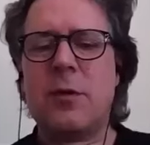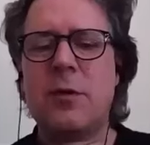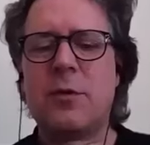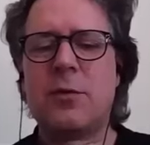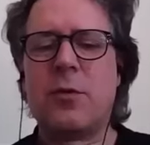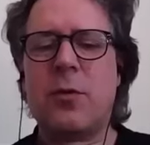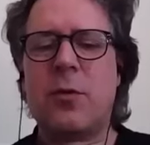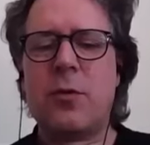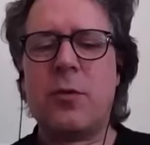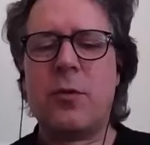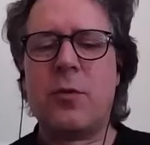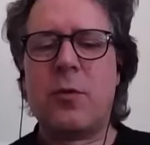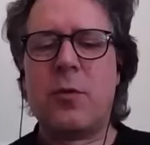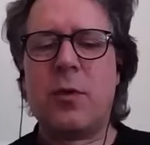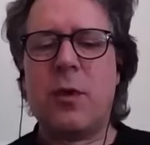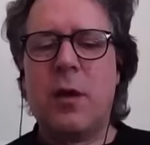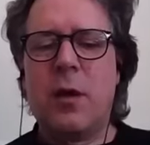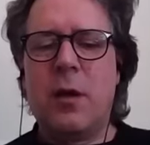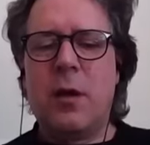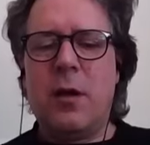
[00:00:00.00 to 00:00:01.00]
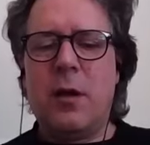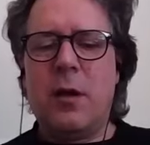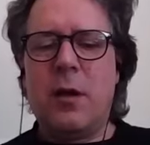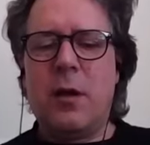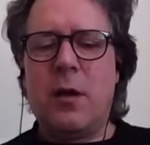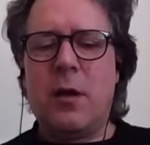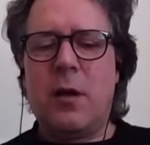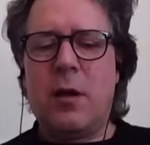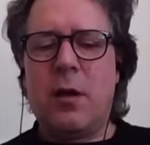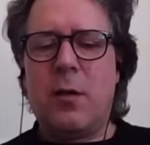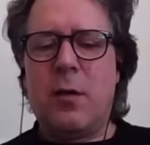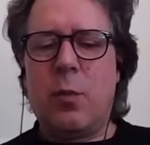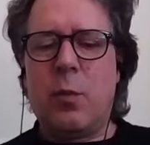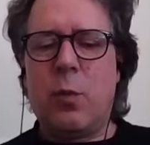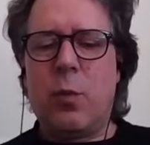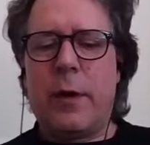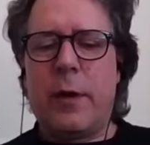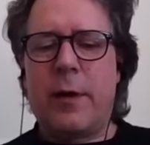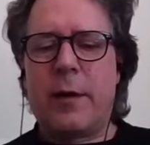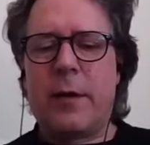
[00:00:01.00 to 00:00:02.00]
really show you
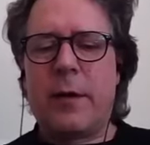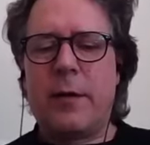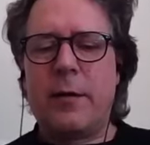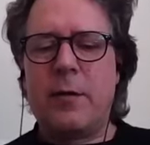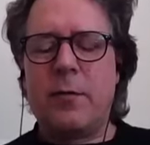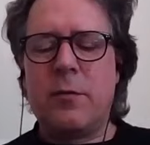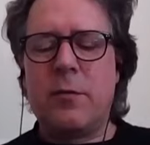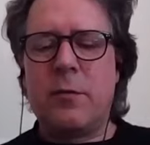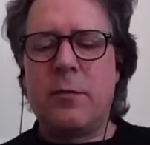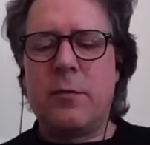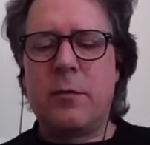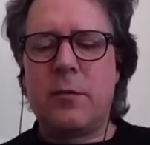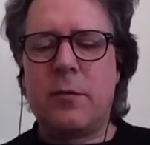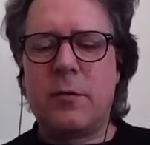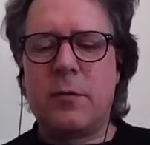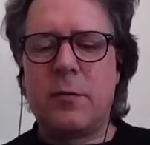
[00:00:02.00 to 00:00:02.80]
where can you